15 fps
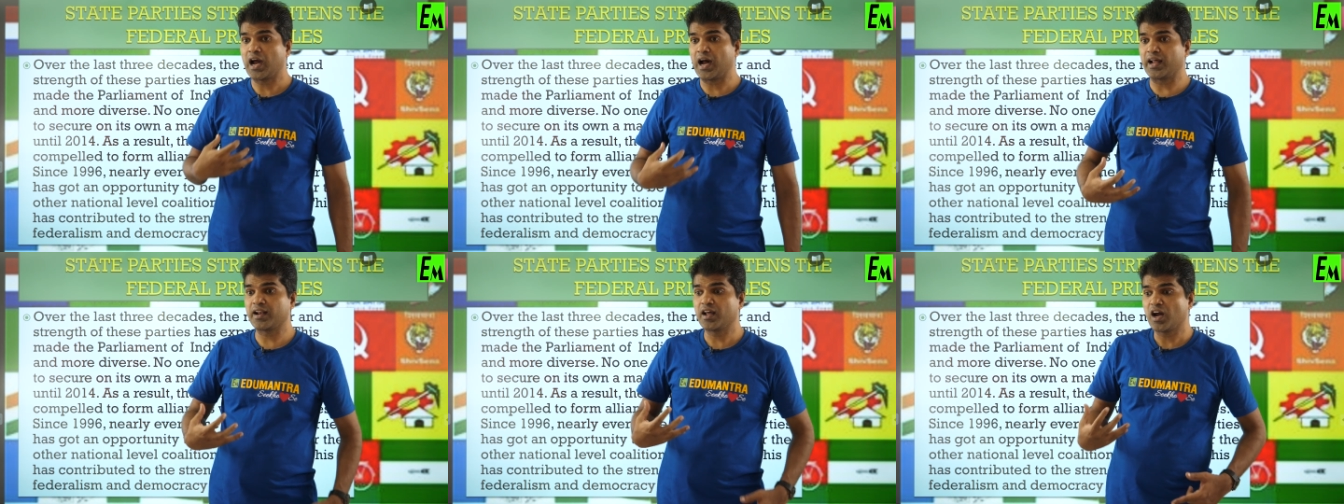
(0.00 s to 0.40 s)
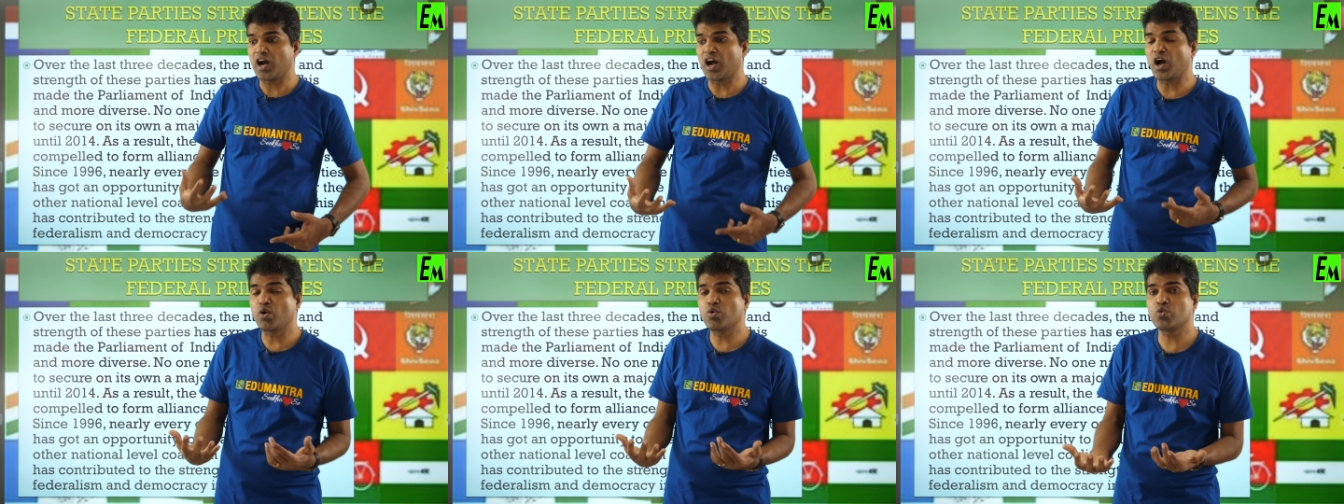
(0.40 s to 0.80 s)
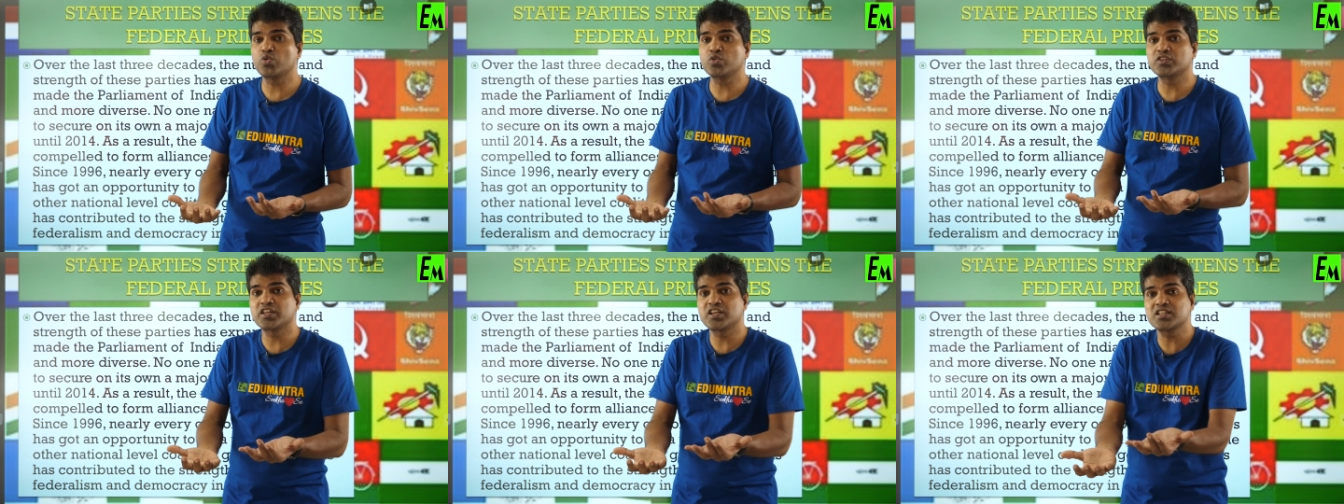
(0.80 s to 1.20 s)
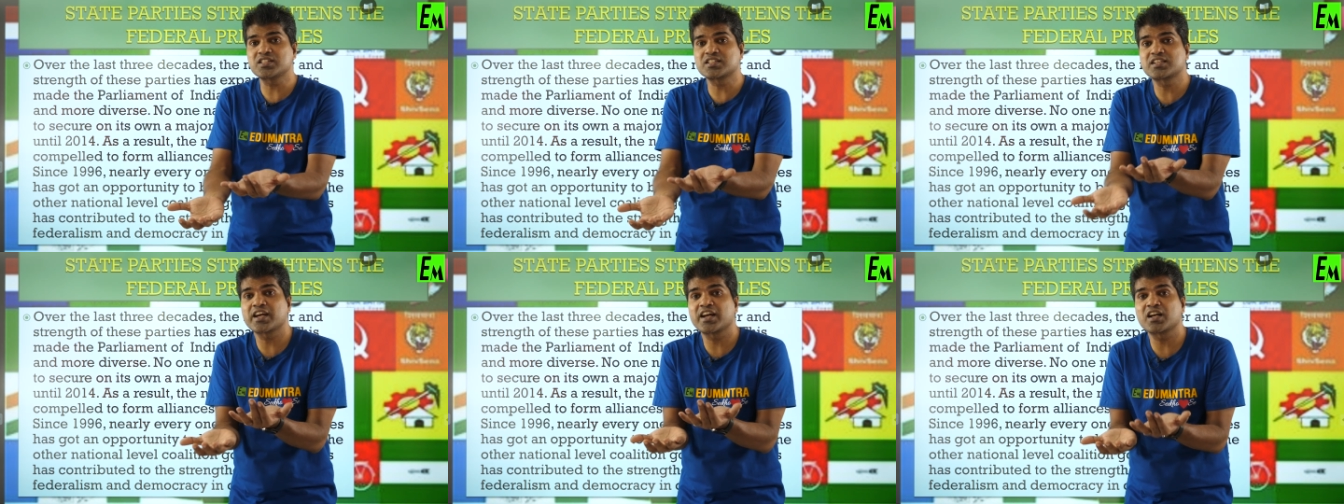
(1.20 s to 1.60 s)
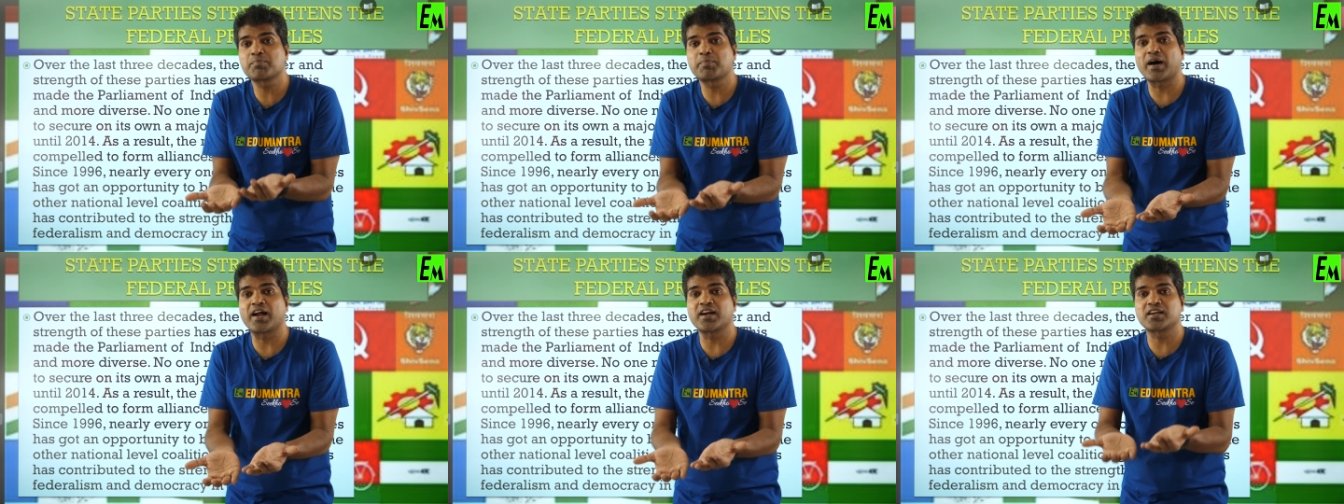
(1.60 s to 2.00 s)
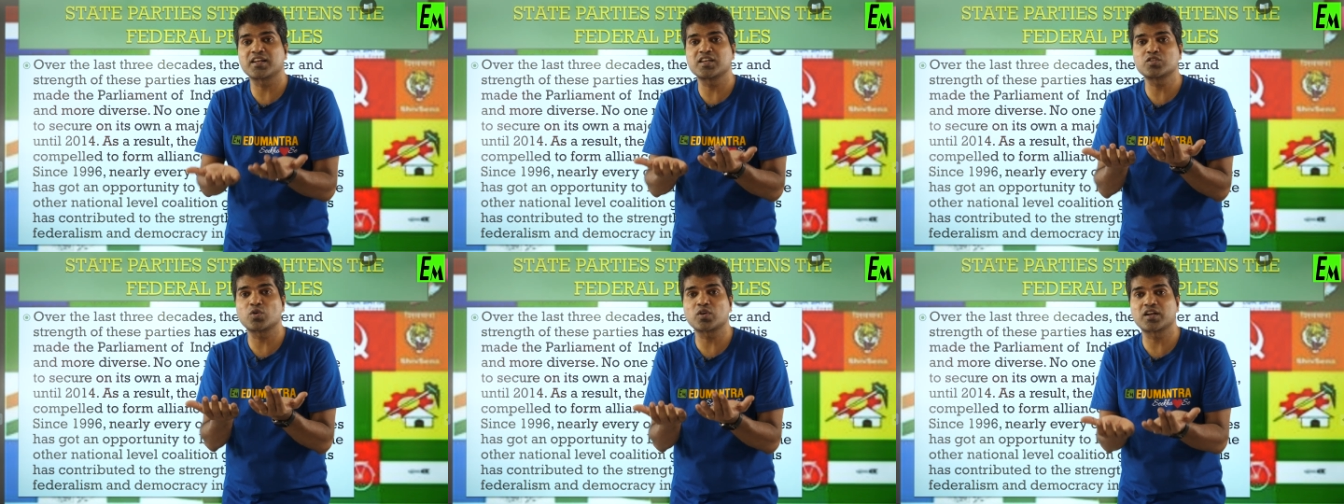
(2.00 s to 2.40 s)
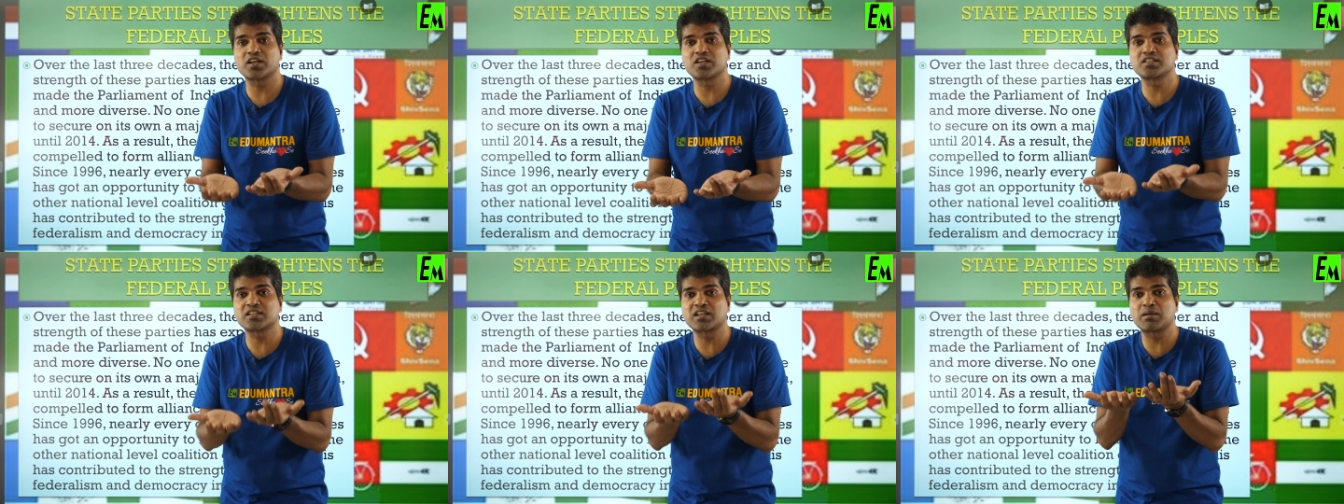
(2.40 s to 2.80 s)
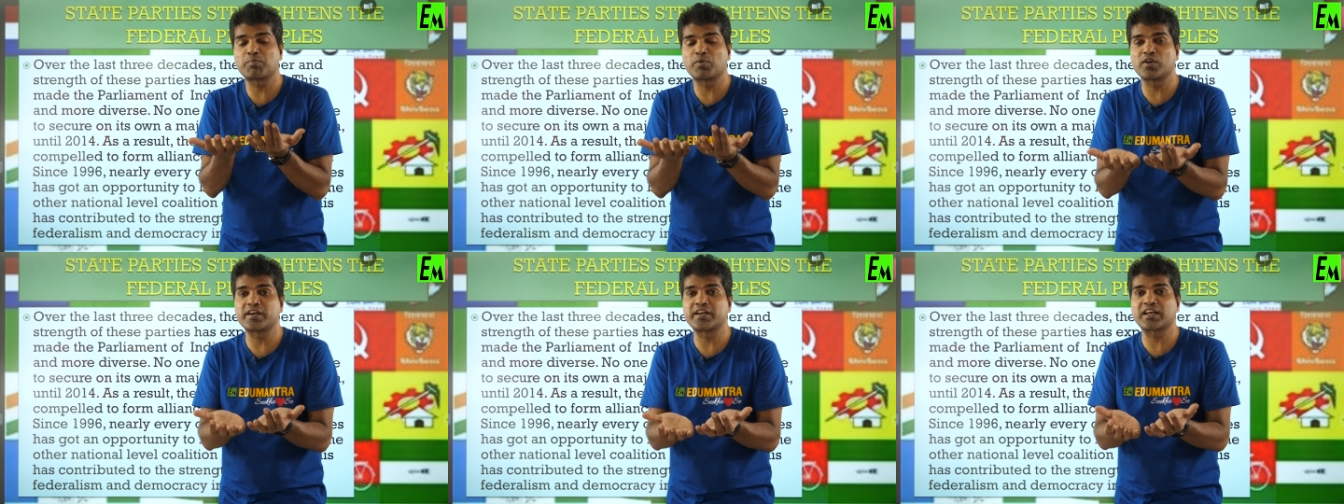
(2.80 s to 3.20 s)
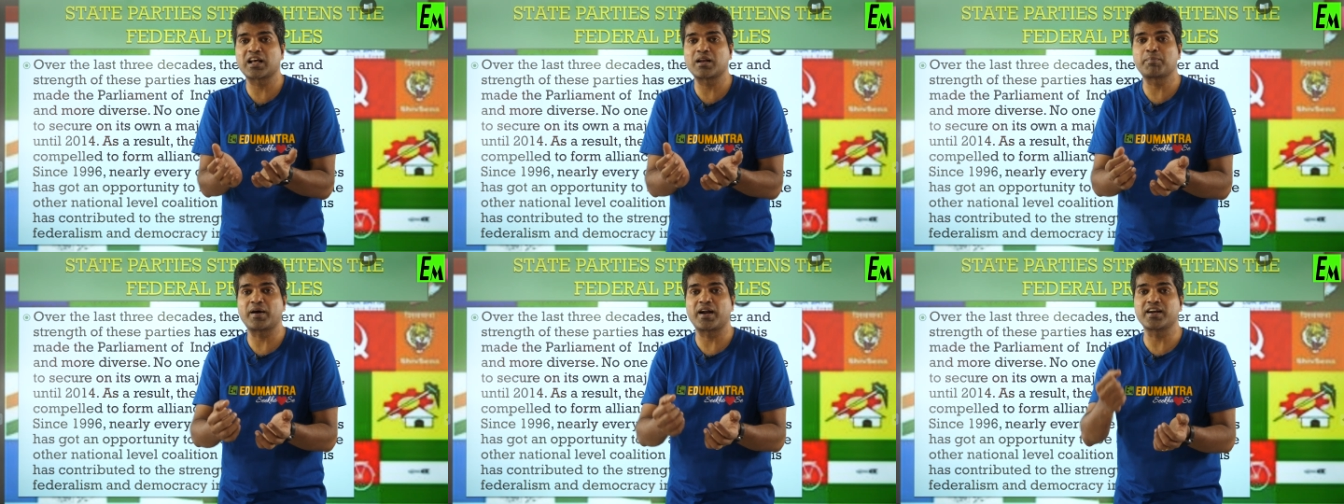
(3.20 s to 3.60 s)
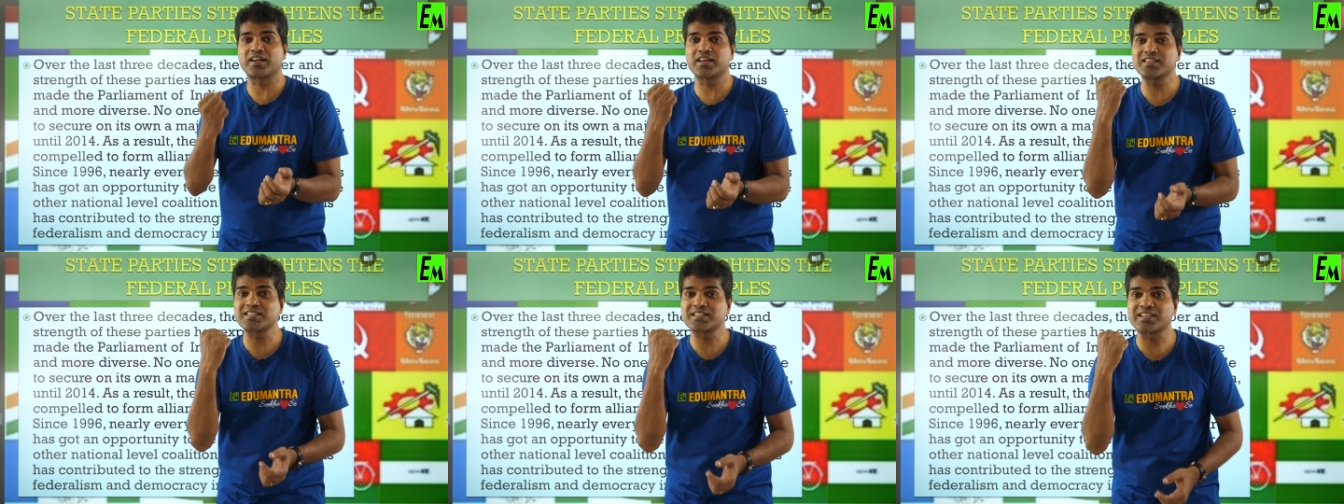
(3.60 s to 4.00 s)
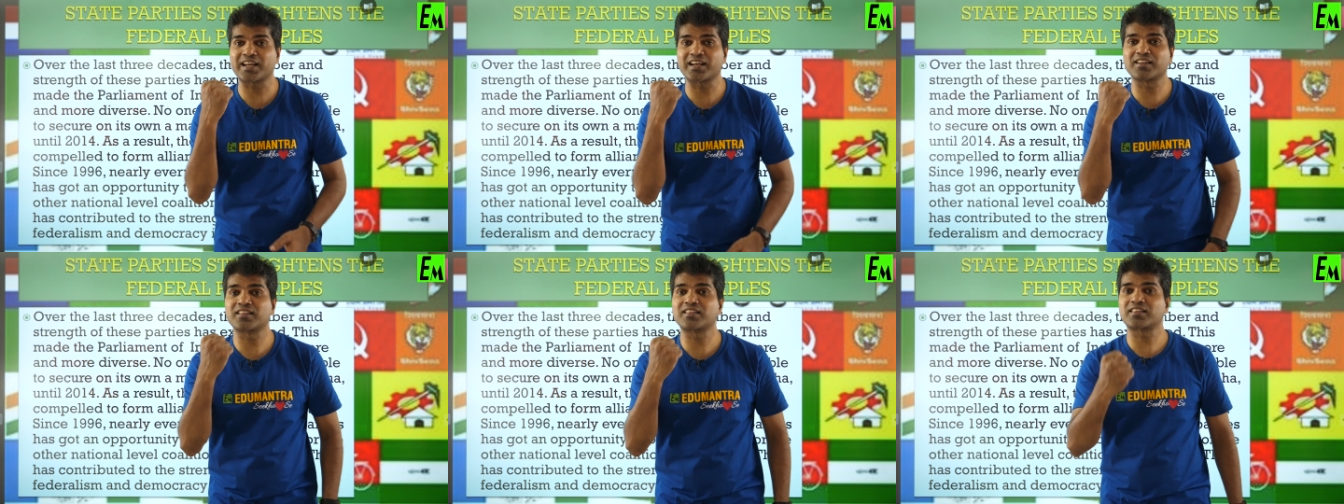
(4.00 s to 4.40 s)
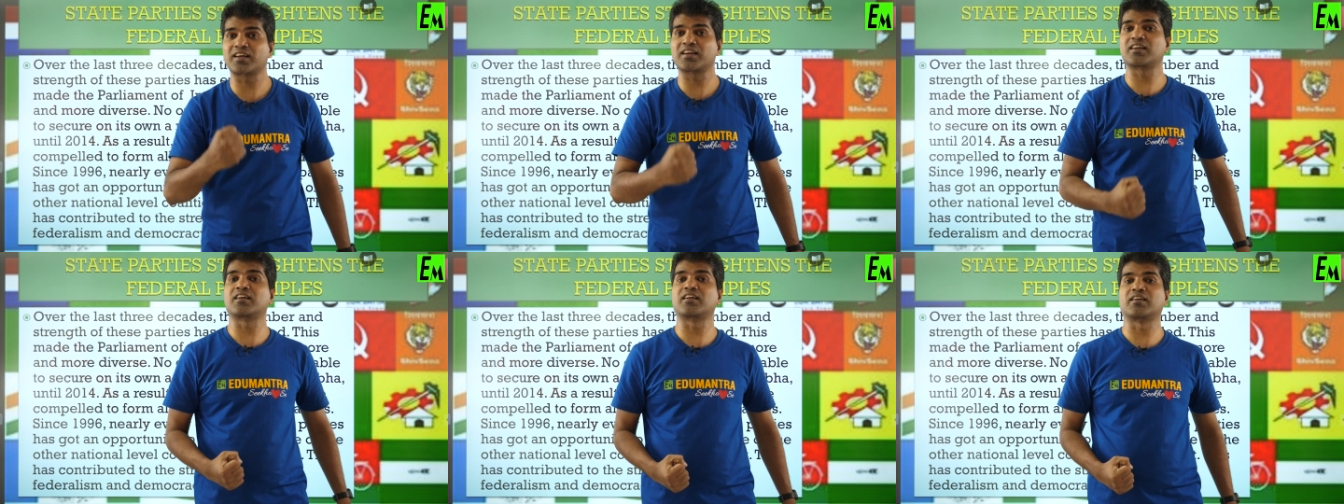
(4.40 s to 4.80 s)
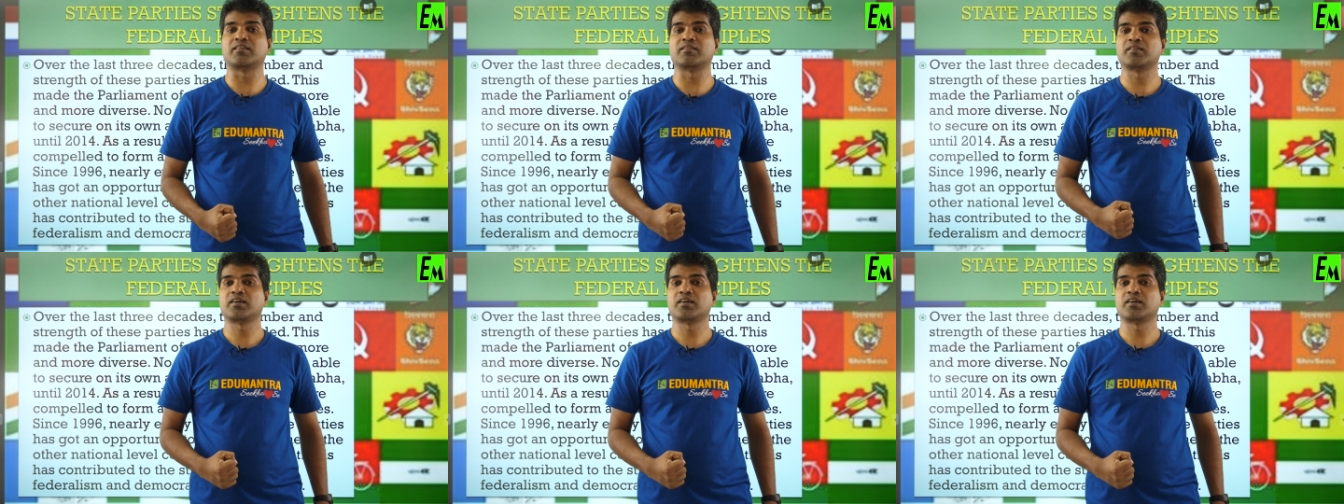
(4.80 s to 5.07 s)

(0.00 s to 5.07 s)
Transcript: and how these state parties or regional political parties strengthen